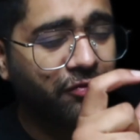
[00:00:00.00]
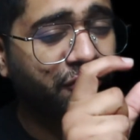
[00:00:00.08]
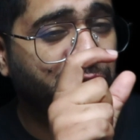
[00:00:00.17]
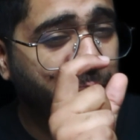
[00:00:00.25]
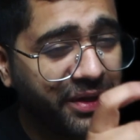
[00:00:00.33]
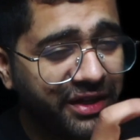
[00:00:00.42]
of
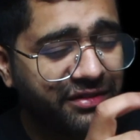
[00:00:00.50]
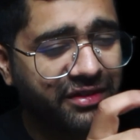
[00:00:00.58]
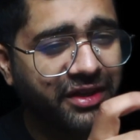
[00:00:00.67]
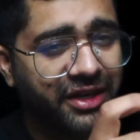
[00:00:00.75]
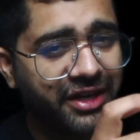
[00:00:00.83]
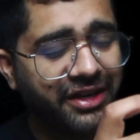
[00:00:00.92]
speech
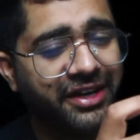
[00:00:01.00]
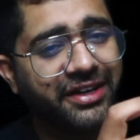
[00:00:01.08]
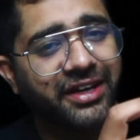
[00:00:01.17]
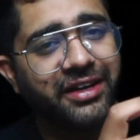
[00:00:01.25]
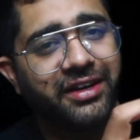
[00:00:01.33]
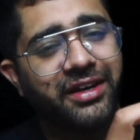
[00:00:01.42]

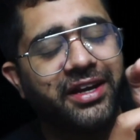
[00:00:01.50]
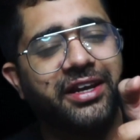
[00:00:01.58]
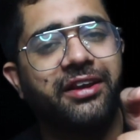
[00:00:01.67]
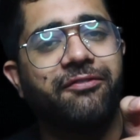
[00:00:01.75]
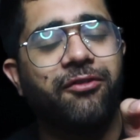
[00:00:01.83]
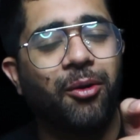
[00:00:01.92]
written in
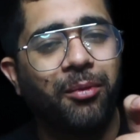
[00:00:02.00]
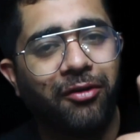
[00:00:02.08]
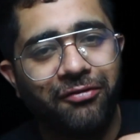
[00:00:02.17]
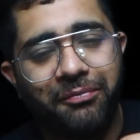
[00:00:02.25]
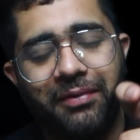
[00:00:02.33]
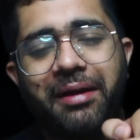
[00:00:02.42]
the form
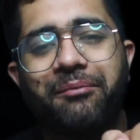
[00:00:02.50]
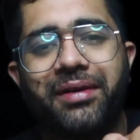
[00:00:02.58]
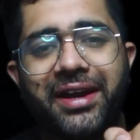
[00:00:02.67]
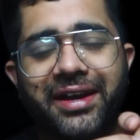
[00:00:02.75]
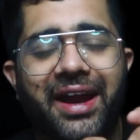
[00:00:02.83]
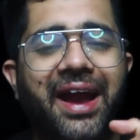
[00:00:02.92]
of pamphlet